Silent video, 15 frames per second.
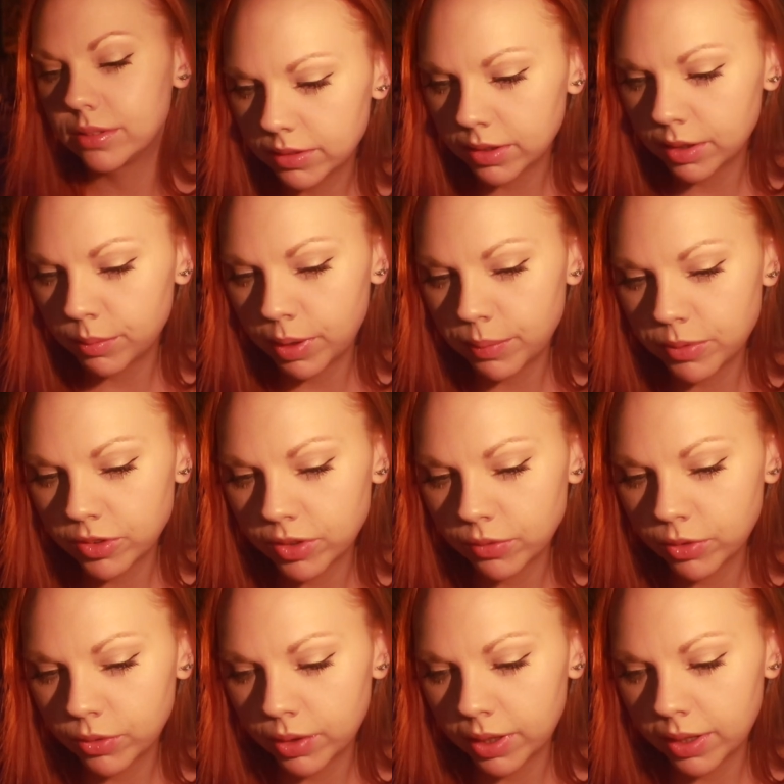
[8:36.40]
So there might be
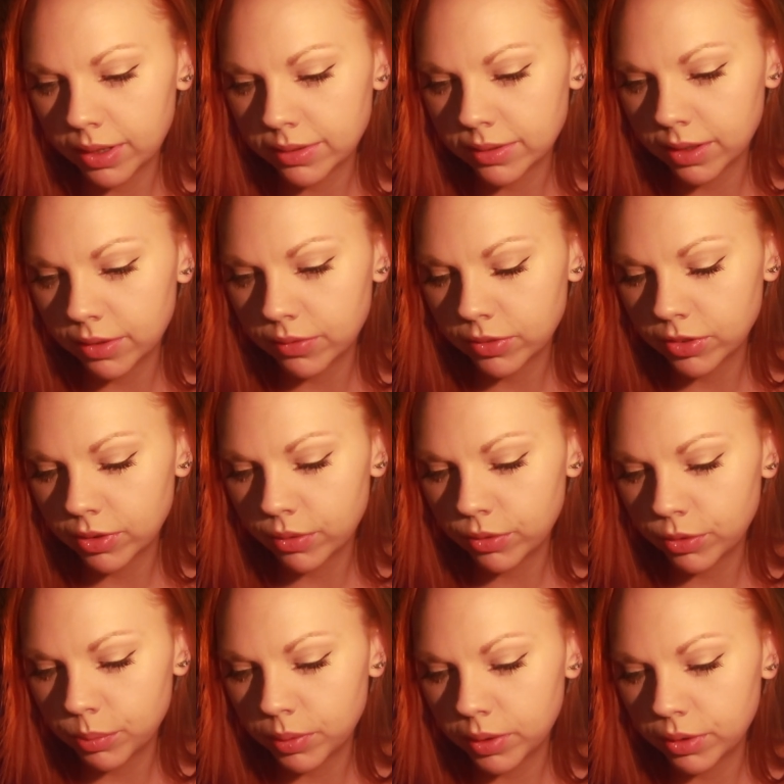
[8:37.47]
something with an air sign for some of
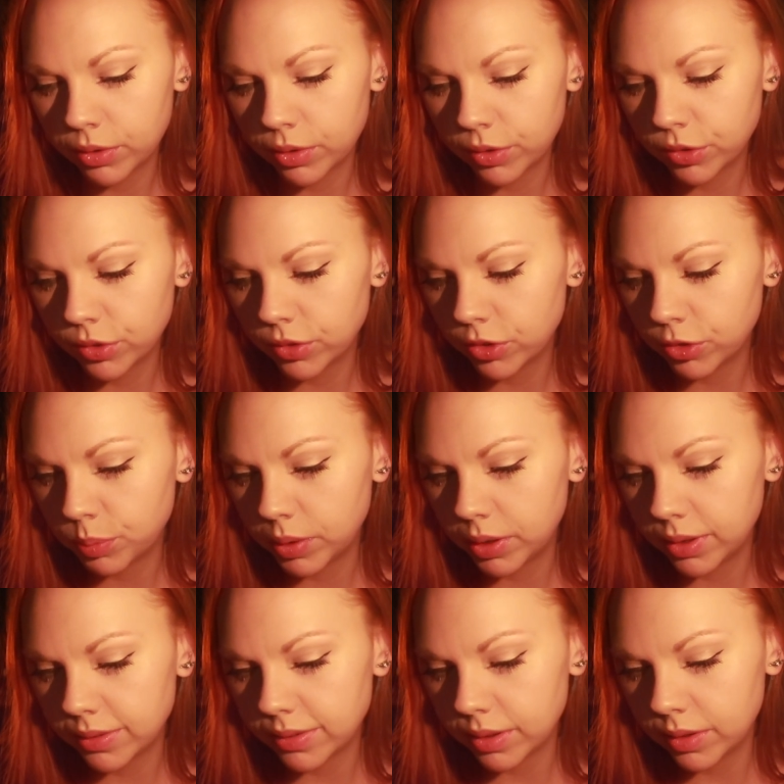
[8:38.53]
you, but it could also just be
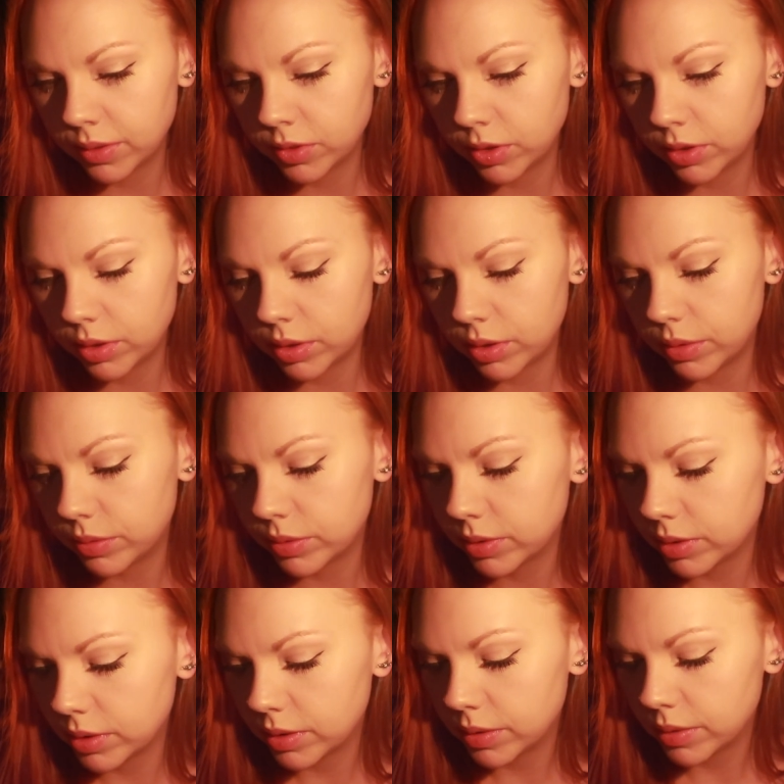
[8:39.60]
this energy of
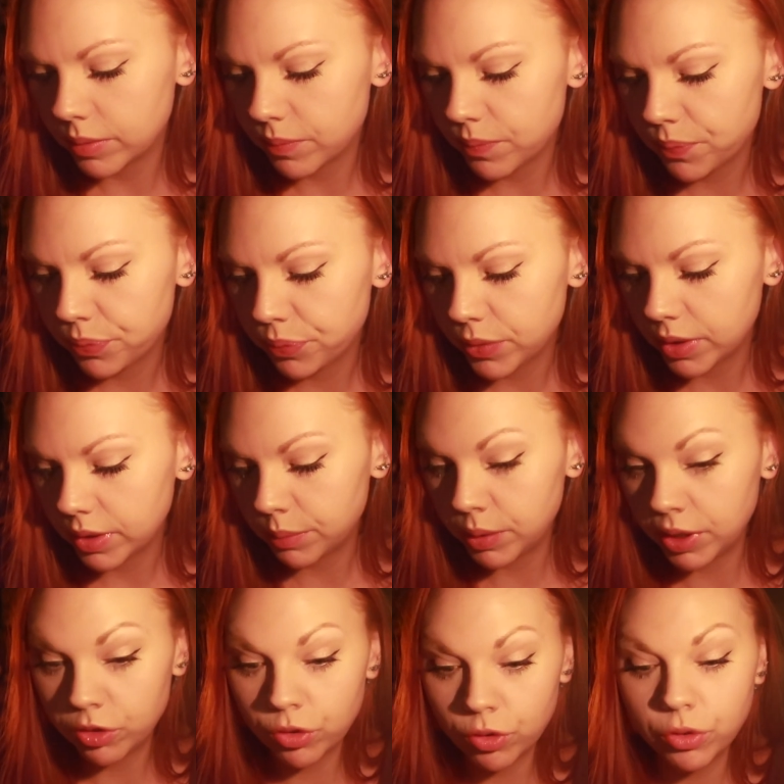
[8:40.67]

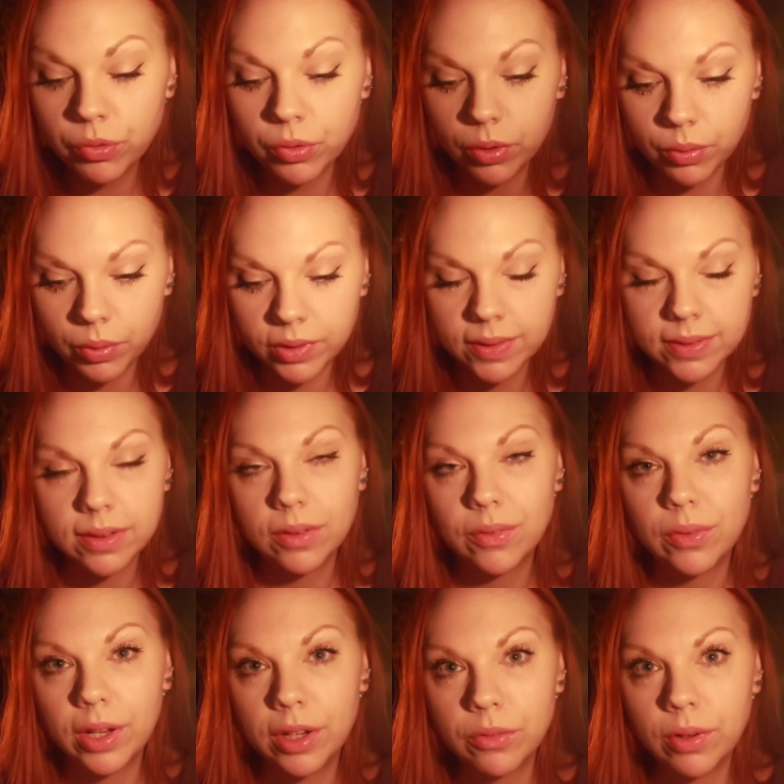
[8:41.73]
being truthful with yourself.
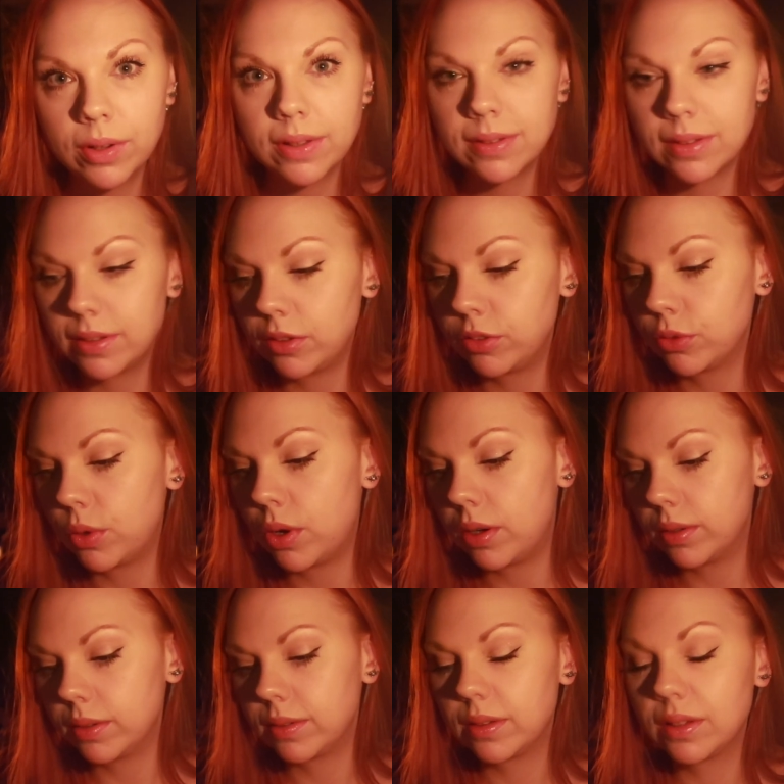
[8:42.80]
Like, what is it that you
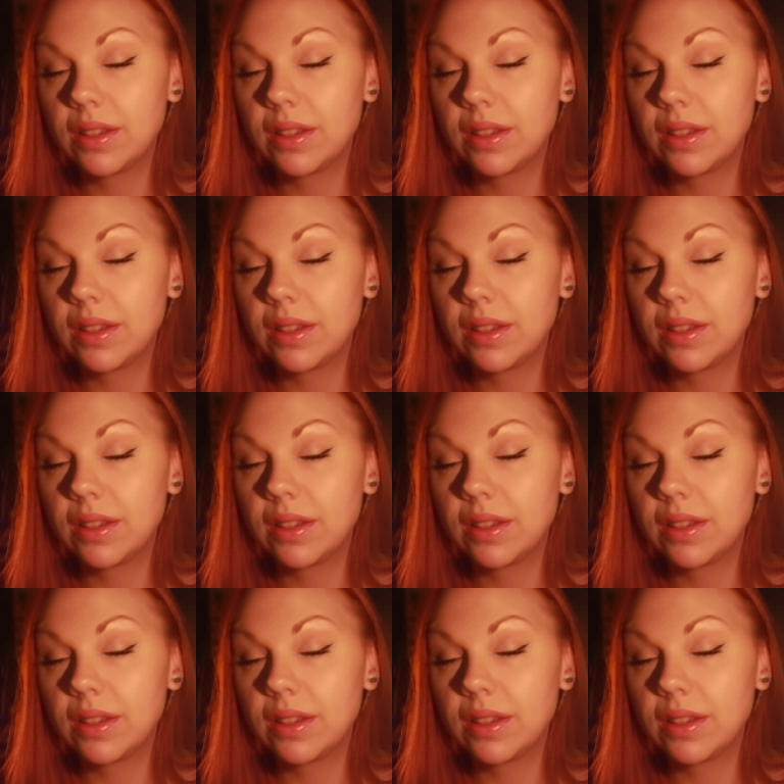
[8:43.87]
want?